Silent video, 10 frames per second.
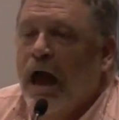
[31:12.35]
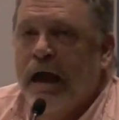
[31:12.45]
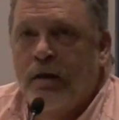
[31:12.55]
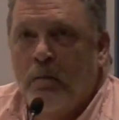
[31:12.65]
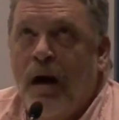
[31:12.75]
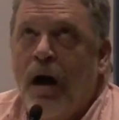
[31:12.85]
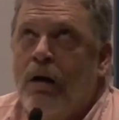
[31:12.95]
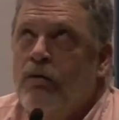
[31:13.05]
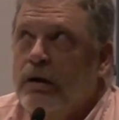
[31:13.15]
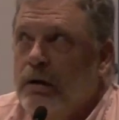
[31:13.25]
And
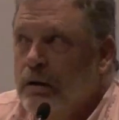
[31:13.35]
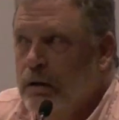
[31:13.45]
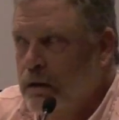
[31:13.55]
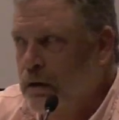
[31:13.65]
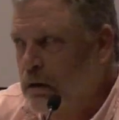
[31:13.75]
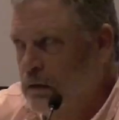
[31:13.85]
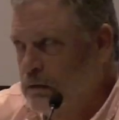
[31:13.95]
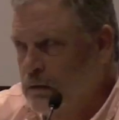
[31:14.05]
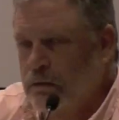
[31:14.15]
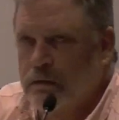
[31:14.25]
apparently,
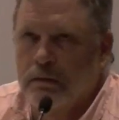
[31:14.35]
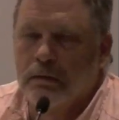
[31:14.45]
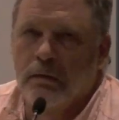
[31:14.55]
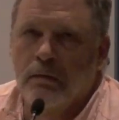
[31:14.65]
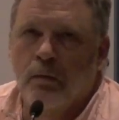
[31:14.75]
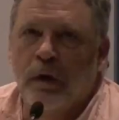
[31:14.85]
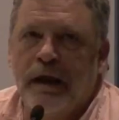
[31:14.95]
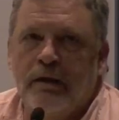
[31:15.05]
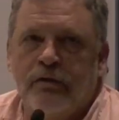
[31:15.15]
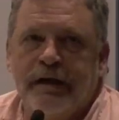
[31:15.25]
when
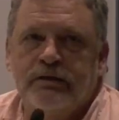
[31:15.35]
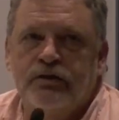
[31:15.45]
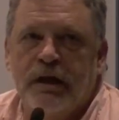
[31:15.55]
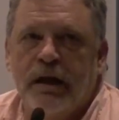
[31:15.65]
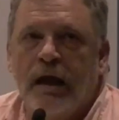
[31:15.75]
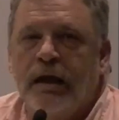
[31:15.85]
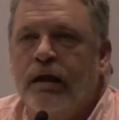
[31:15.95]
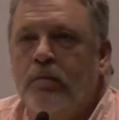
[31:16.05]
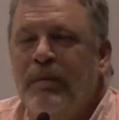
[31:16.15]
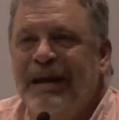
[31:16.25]
I drink gin, I
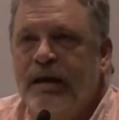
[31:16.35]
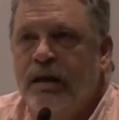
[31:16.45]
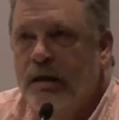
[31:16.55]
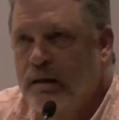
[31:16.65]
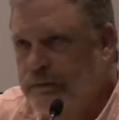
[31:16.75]
get mean.